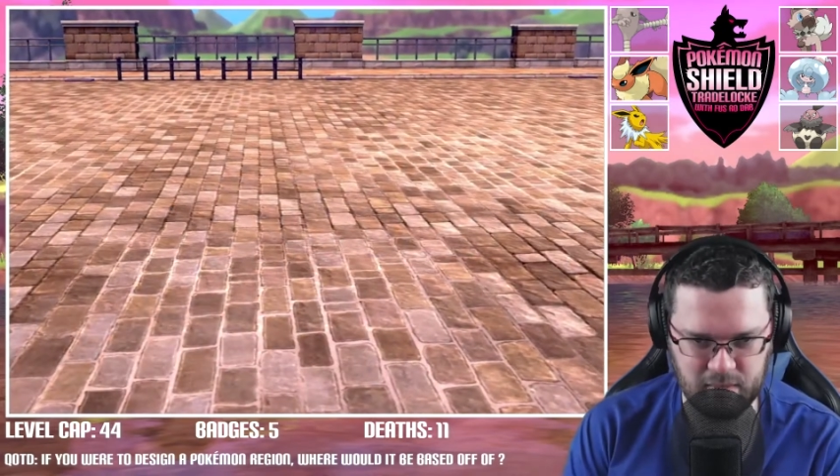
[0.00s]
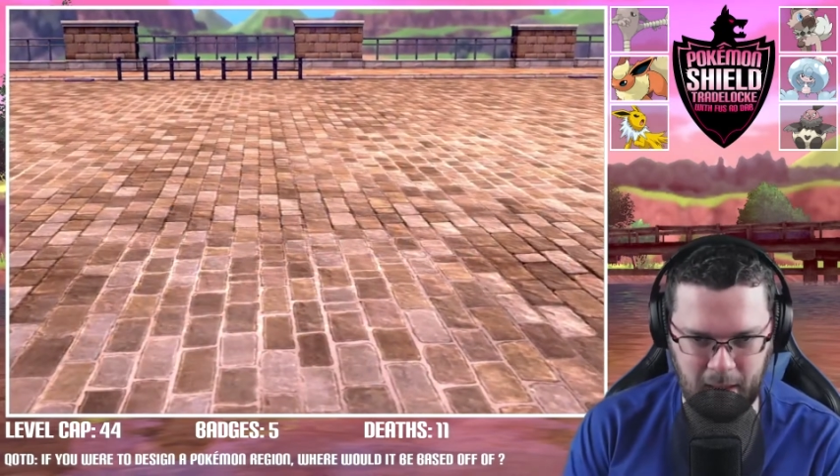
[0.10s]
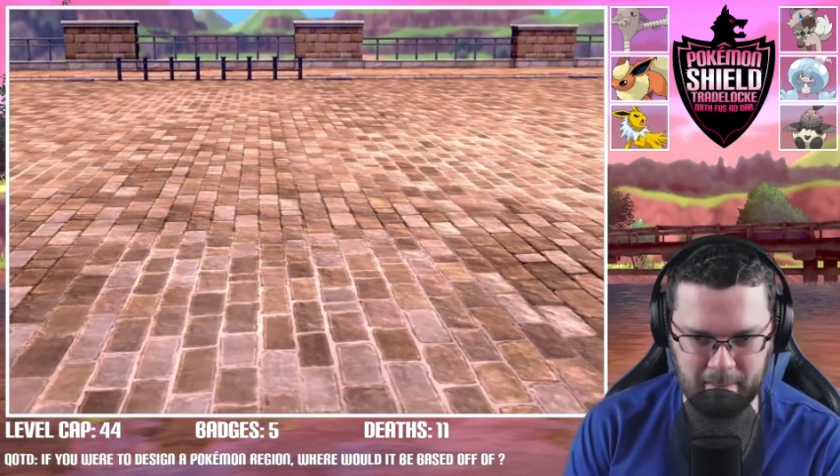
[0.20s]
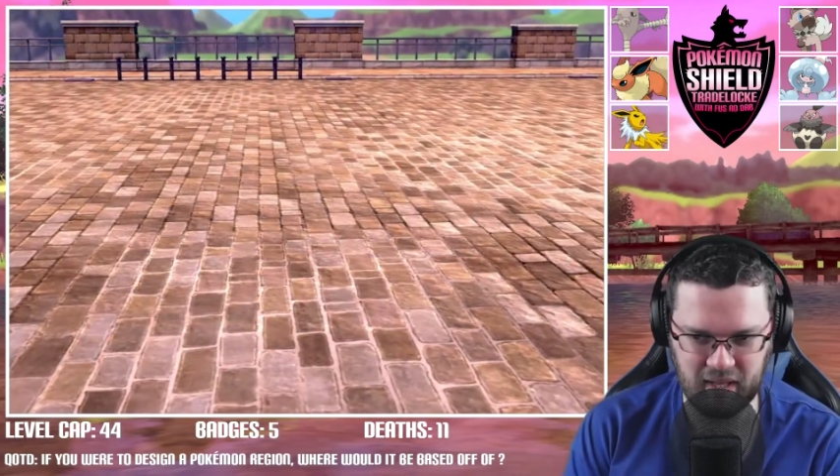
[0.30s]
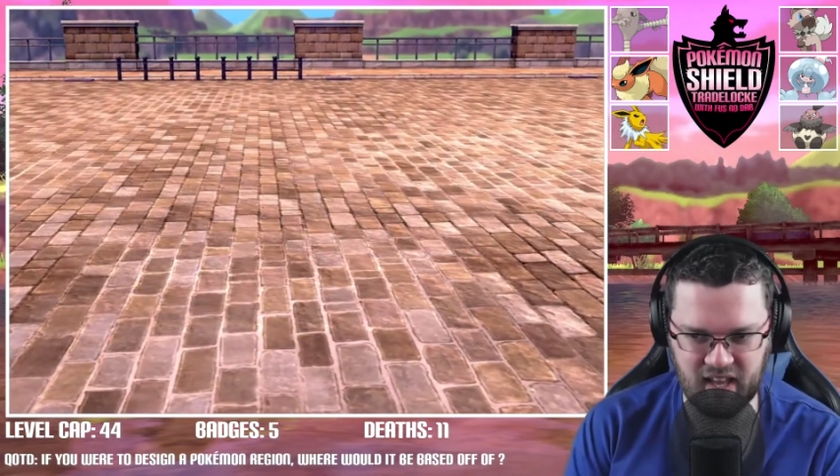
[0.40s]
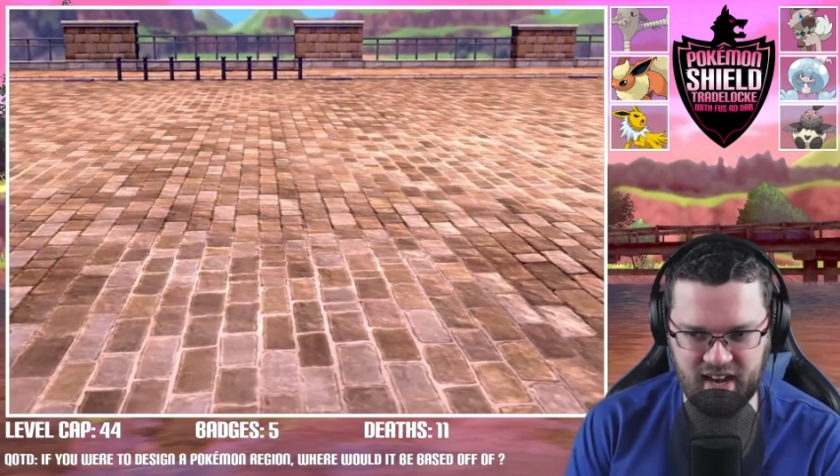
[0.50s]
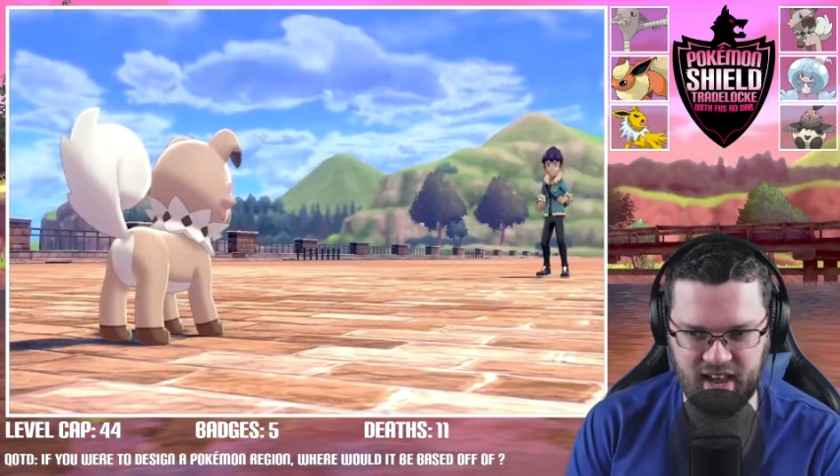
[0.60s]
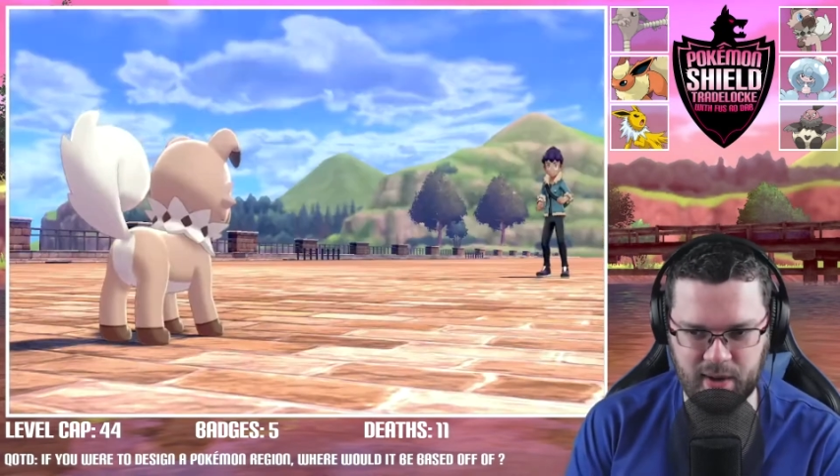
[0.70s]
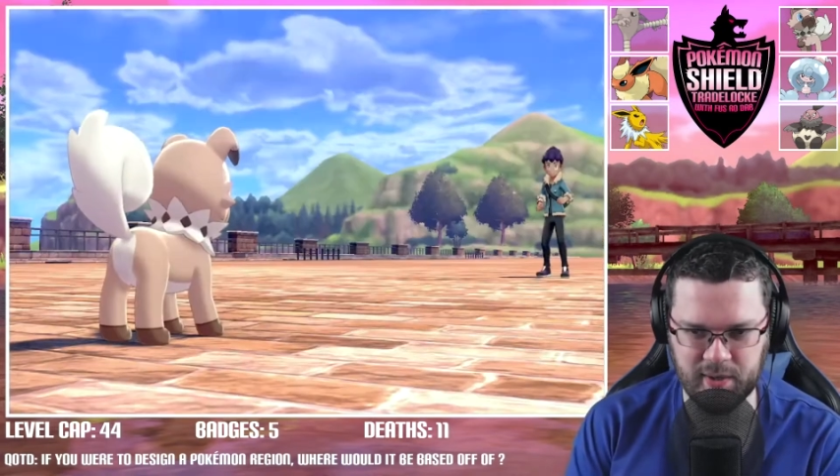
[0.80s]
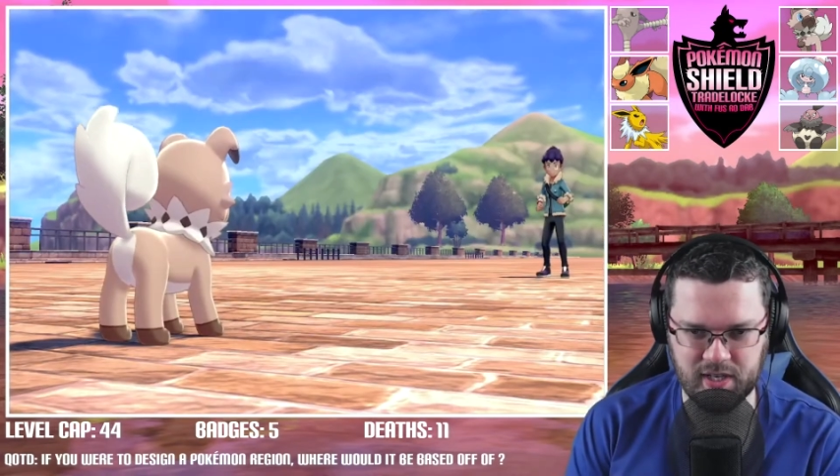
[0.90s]
my
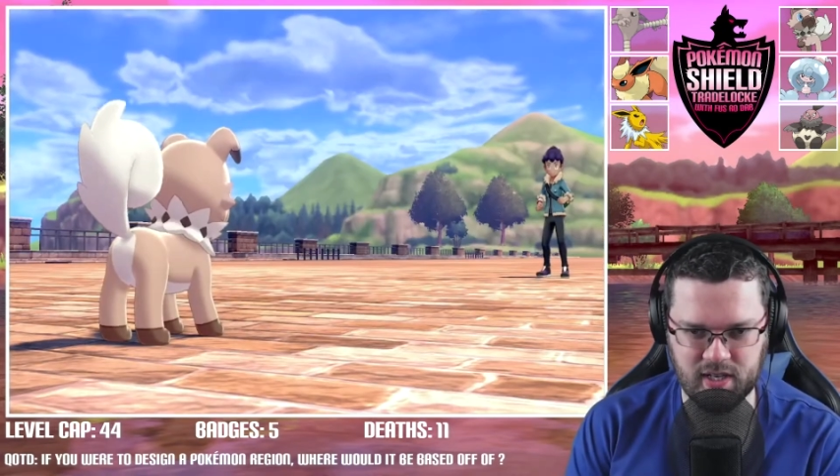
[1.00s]
Bloodhound.